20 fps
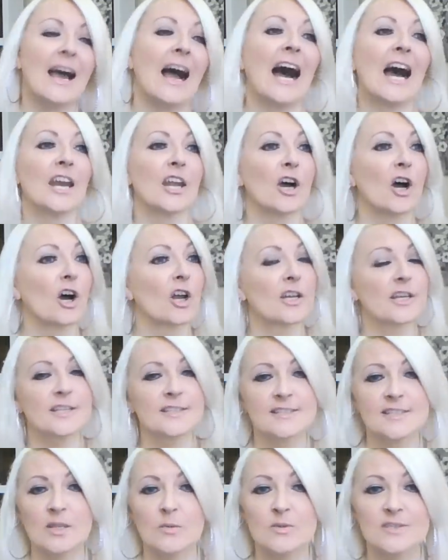And all I
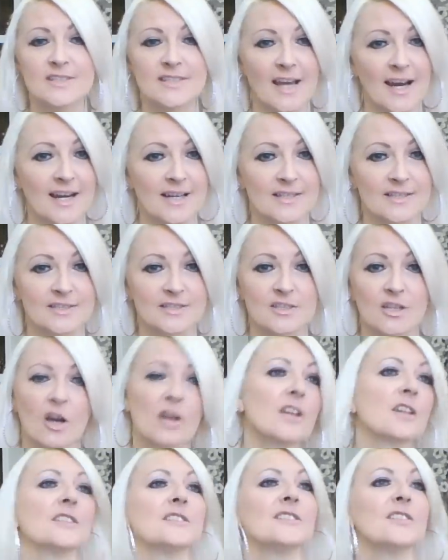could see was darkness.
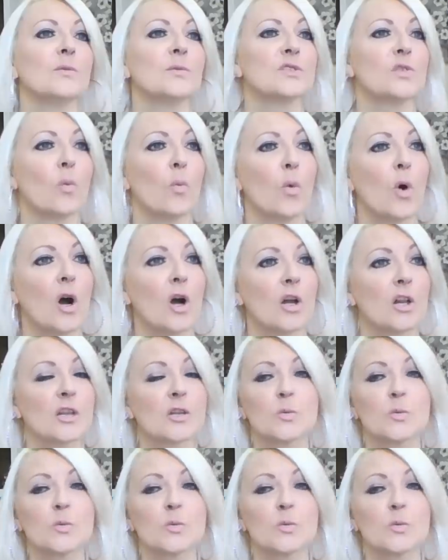All I could see was a wall.